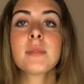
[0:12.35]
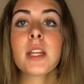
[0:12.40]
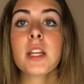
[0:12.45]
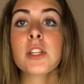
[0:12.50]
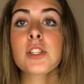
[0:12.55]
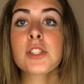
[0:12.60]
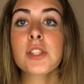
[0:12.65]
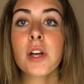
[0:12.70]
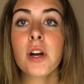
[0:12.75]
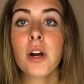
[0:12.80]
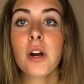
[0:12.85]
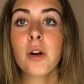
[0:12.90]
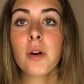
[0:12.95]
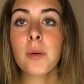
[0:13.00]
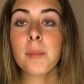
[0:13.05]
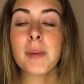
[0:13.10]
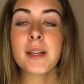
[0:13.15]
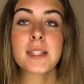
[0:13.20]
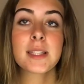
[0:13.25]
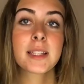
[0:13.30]

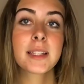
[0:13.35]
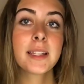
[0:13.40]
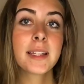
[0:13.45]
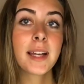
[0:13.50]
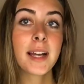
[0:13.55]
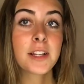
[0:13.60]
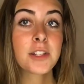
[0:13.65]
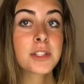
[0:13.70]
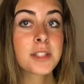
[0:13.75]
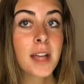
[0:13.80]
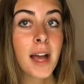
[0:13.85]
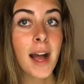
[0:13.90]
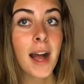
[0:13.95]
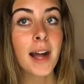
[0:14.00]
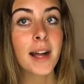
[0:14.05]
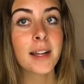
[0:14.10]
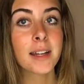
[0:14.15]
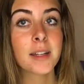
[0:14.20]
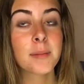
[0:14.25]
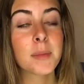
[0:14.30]
So basically I just
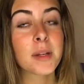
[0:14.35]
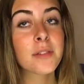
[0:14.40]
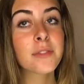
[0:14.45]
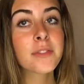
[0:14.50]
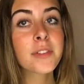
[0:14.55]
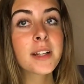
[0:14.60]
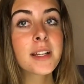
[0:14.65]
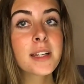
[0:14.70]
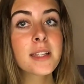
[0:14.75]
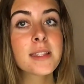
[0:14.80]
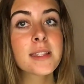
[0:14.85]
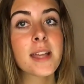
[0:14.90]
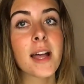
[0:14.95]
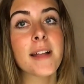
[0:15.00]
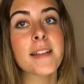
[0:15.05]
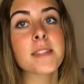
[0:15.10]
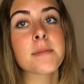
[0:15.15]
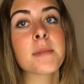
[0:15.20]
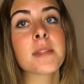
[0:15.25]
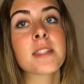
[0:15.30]
had my friends
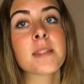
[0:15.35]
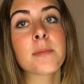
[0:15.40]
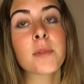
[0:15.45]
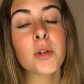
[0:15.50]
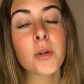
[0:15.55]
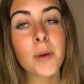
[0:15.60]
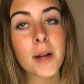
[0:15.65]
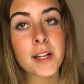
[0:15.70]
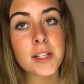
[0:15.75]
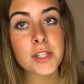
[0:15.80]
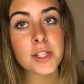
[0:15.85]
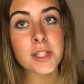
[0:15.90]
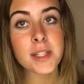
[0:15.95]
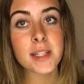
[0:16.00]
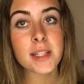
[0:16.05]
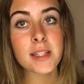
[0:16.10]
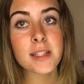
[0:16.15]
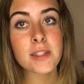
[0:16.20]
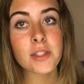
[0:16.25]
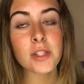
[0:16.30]
ask me some
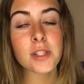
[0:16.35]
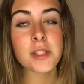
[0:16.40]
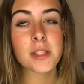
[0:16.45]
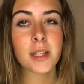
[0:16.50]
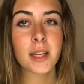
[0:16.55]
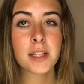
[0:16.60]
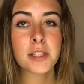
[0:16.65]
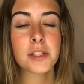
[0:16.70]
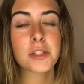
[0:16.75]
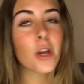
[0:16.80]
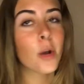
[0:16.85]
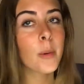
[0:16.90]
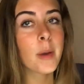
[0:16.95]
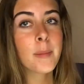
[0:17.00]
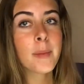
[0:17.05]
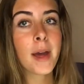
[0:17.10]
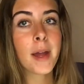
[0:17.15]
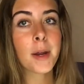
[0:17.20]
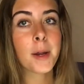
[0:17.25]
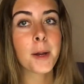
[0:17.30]
questions just to get to know me
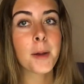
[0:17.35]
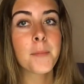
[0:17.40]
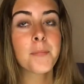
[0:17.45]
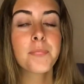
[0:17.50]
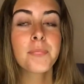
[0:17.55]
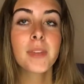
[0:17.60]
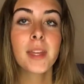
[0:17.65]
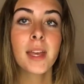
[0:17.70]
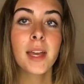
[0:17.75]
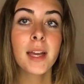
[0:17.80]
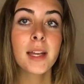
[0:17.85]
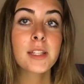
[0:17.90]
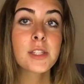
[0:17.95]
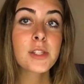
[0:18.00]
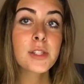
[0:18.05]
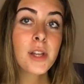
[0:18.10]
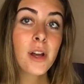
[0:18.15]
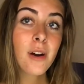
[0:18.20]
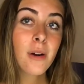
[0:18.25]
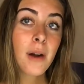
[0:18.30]
better.
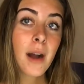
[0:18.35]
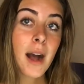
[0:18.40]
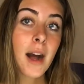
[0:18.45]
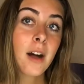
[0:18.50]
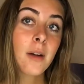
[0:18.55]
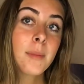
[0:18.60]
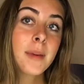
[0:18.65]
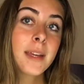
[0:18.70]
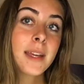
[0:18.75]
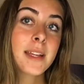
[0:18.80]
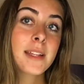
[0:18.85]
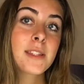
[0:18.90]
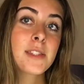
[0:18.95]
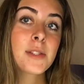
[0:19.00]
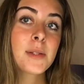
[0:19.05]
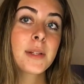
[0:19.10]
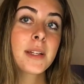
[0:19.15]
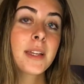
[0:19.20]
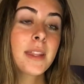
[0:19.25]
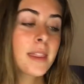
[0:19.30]
So I'll be
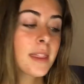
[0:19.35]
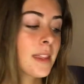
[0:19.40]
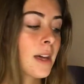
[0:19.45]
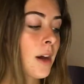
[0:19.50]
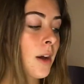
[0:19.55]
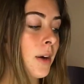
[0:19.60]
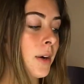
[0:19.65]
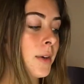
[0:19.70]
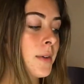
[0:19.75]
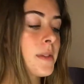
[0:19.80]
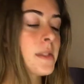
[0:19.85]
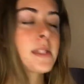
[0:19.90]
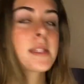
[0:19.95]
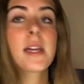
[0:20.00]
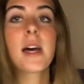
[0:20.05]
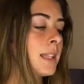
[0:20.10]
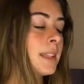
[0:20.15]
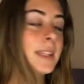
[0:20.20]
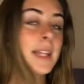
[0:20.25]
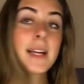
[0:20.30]
answering those.
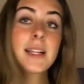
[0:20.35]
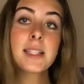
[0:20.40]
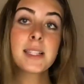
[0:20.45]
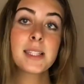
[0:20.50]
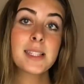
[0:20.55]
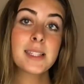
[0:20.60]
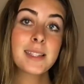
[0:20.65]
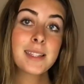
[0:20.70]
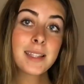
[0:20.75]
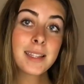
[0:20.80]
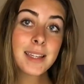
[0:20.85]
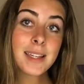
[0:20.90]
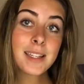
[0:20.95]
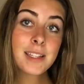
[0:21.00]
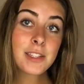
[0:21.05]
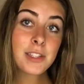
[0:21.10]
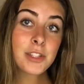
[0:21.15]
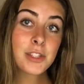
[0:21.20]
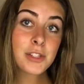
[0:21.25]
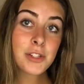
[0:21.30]
Let's get
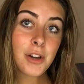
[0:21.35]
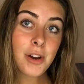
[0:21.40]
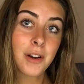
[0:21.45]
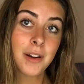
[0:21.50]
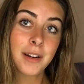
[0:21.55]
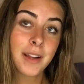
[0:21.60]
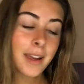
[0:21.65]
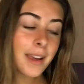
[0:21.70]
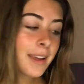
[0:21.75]
started.